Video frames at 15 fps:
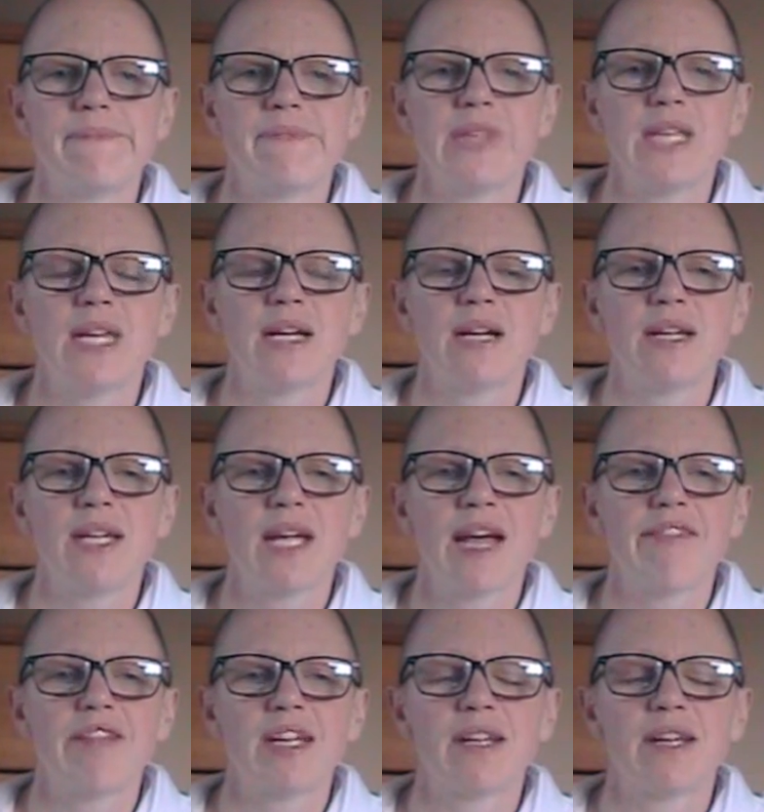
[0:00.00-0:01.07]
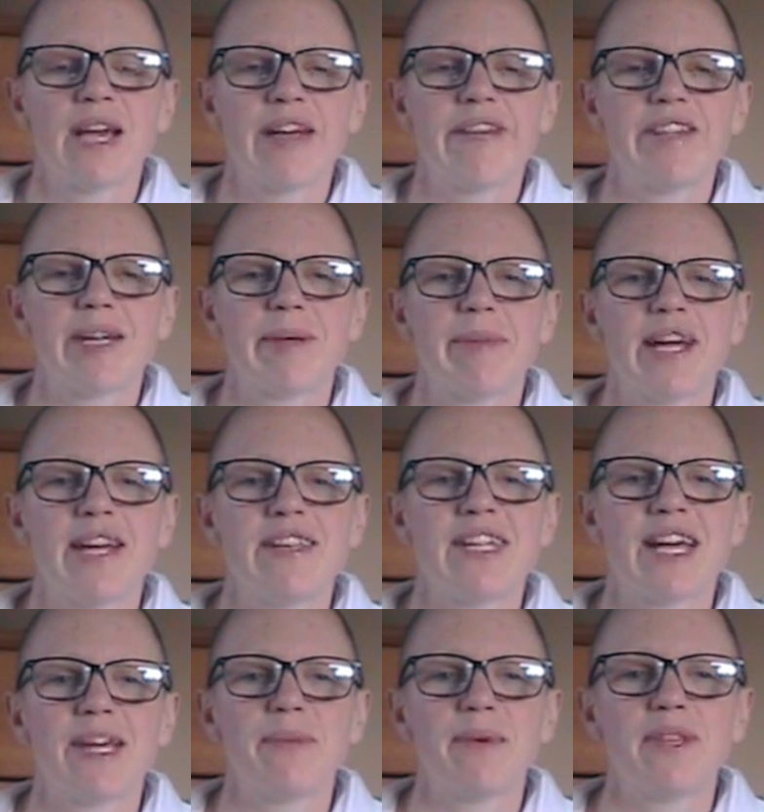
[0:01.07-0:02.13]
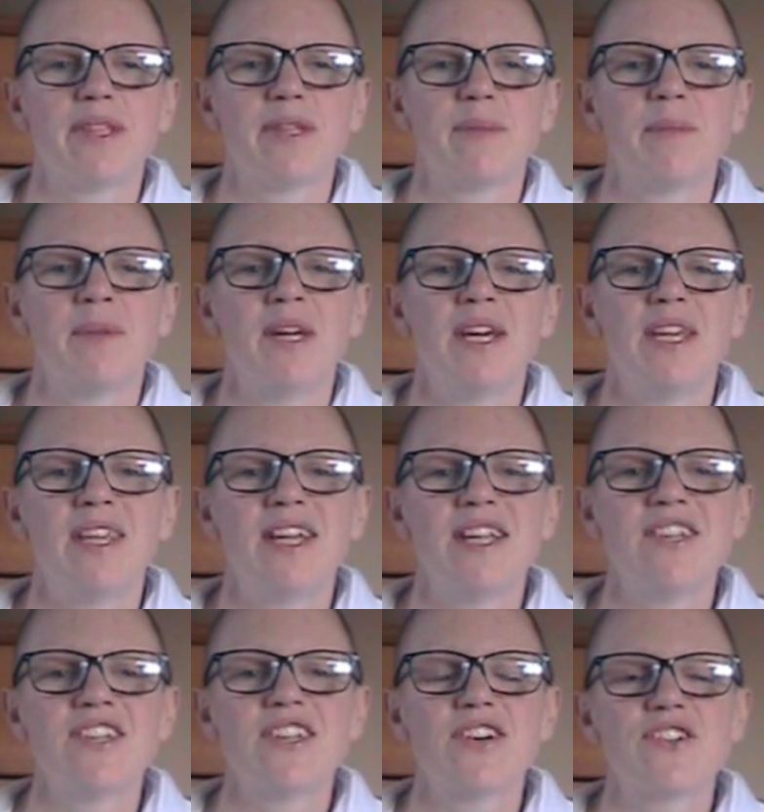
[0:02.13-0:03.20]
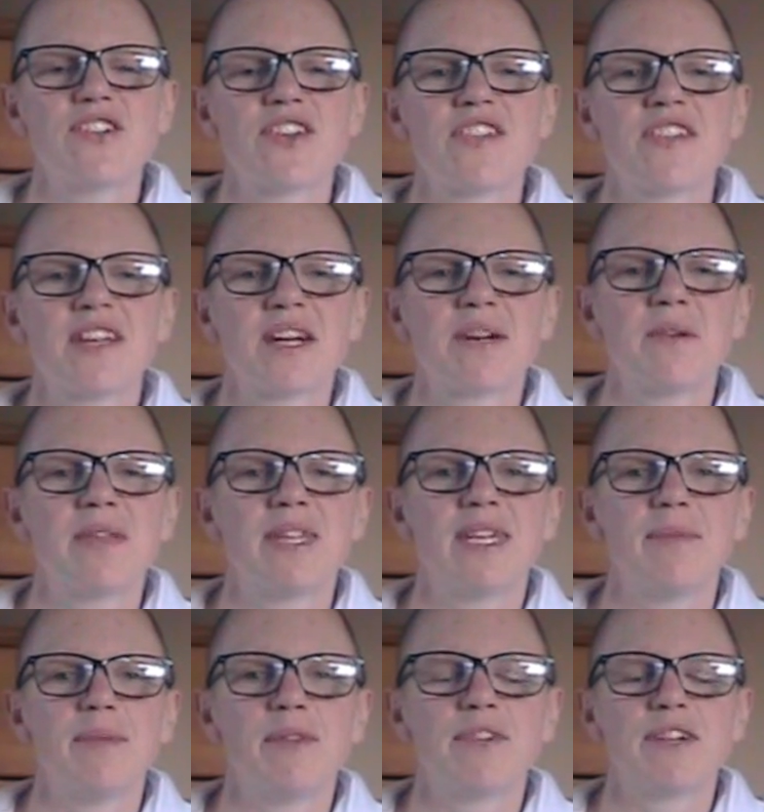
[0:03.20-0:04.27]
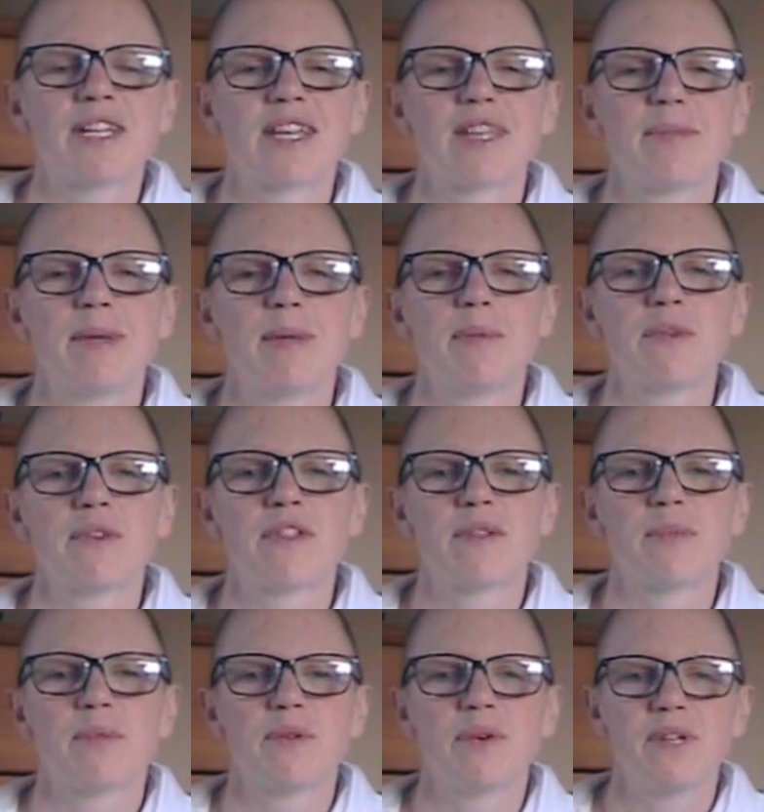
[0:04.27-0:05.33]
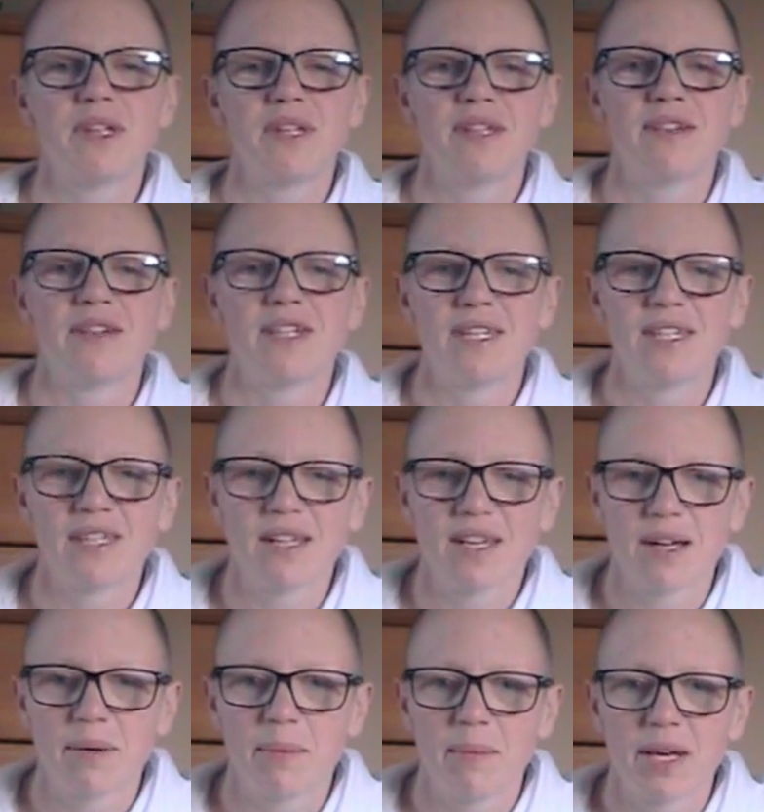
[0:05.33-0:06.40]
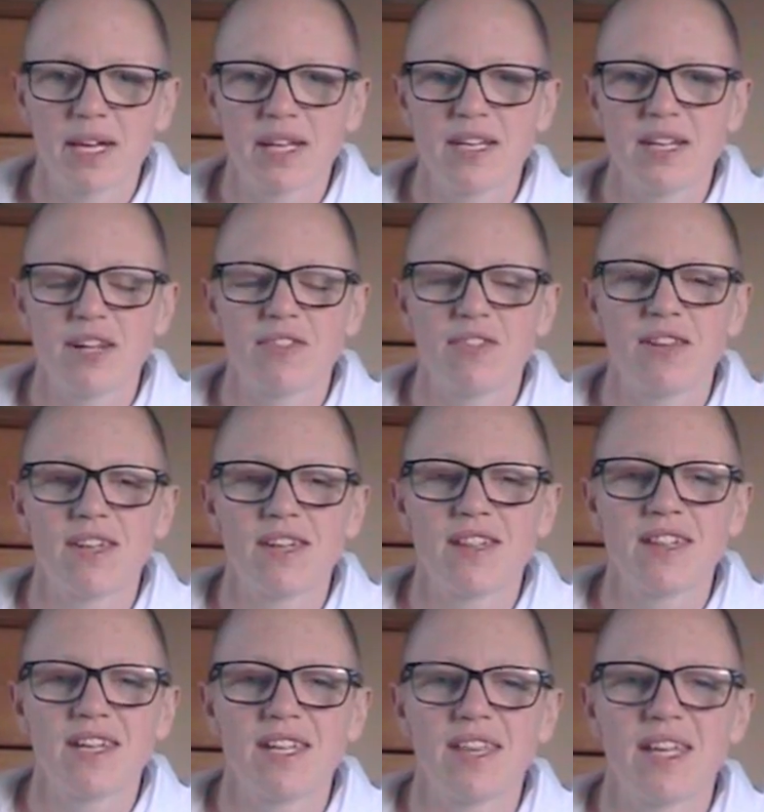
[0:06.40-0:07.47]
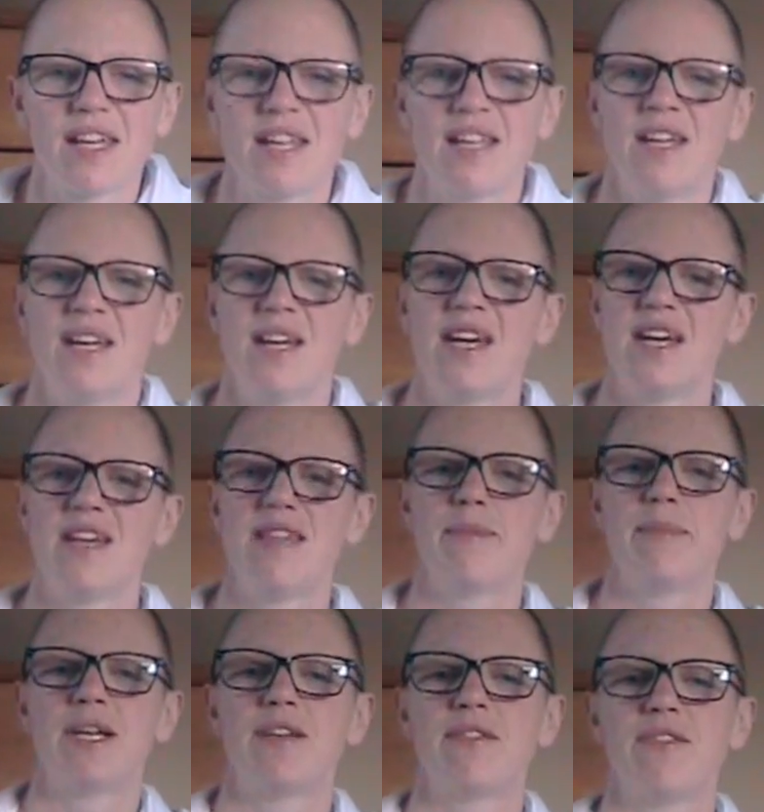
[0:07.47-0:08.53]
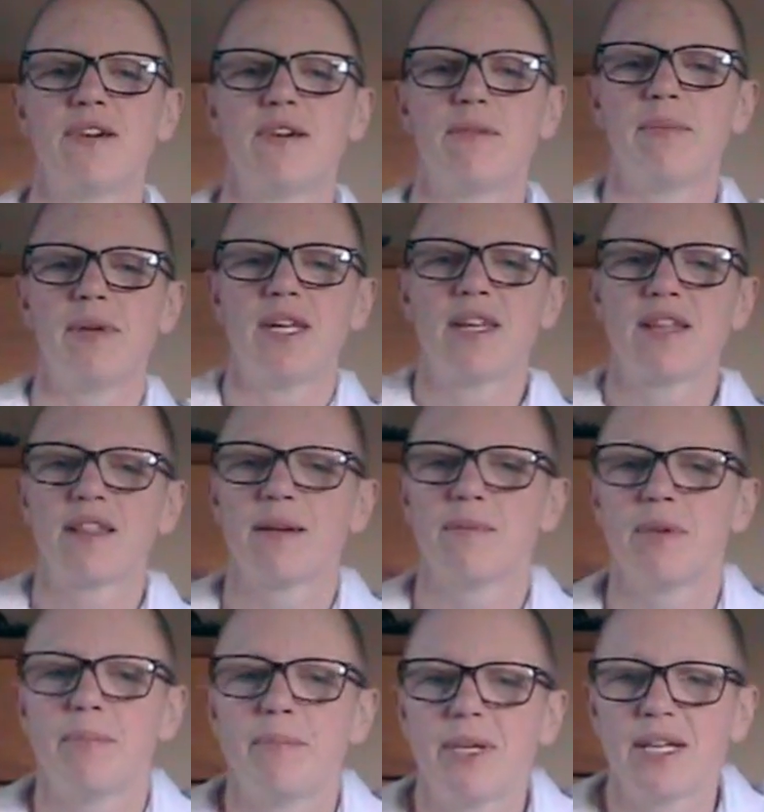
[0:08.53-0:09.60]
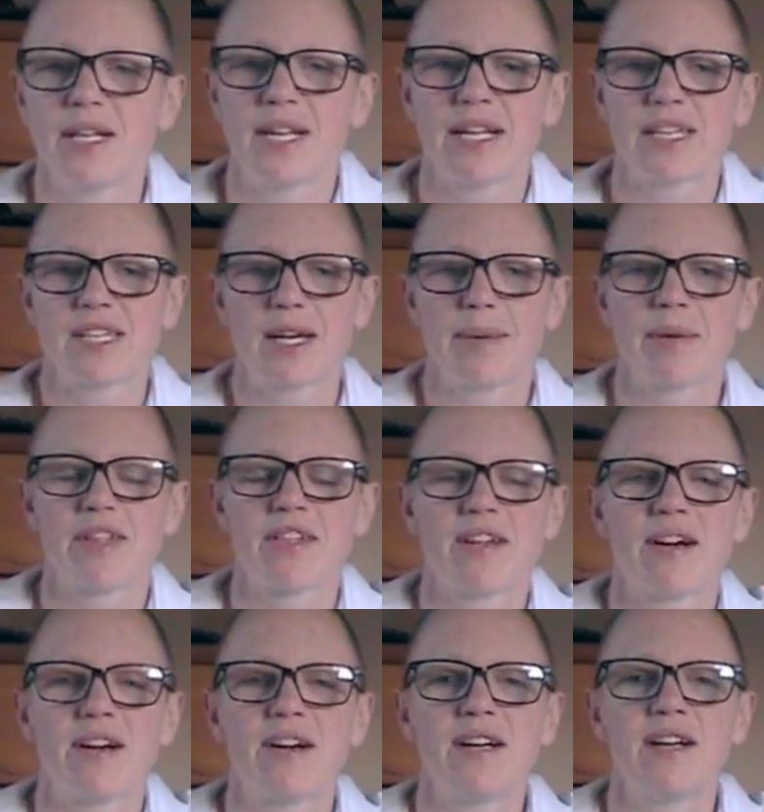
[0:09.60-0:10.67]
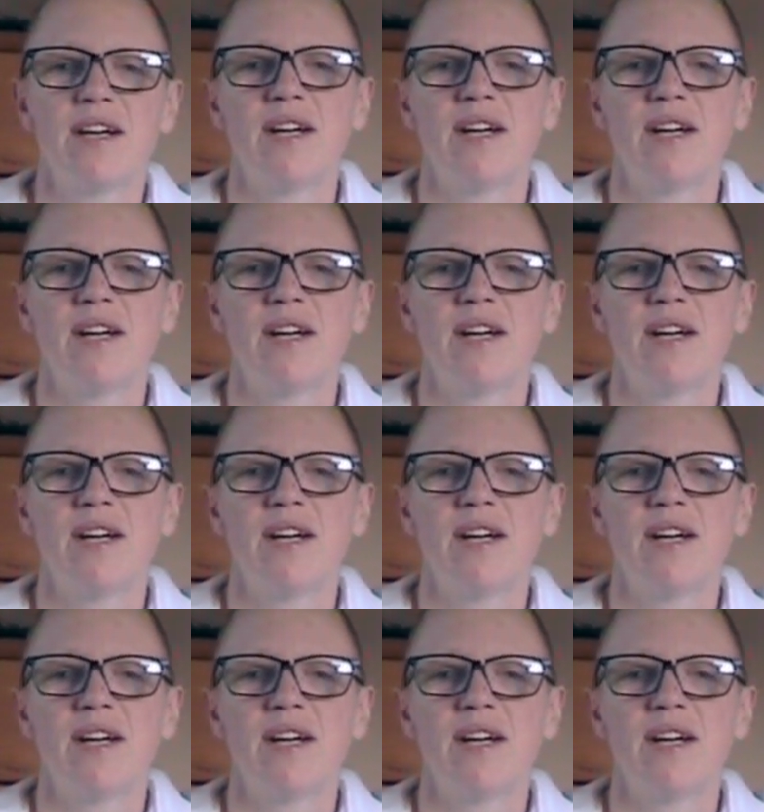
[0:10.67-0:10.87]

you're having a bad day with them, then you're not just stuck with them, you've got other people to support you. And I can definitely see that as a benefit of being somewhere big like Dhammasara.